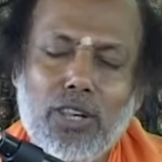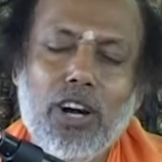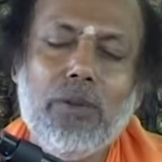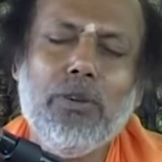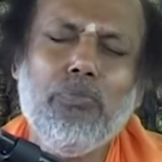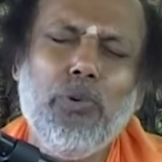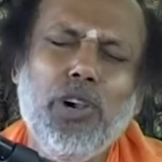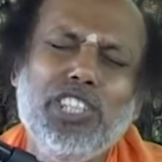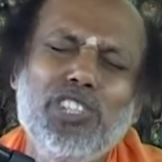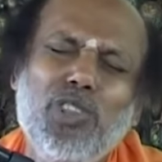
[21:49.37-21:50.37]
Not even
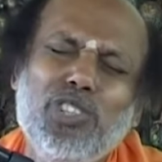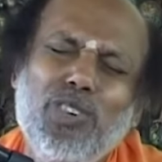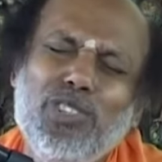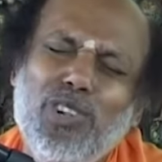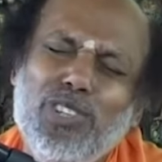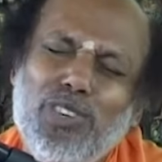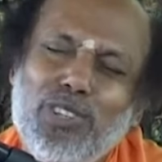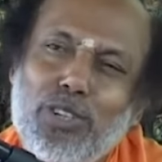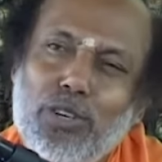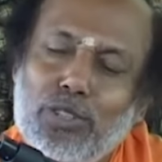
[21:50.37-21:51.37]

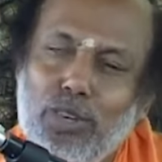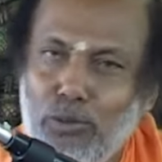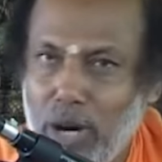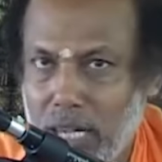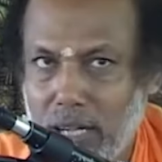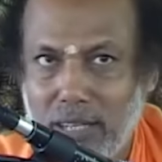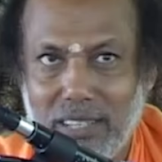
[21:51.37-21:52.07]
0.0000001.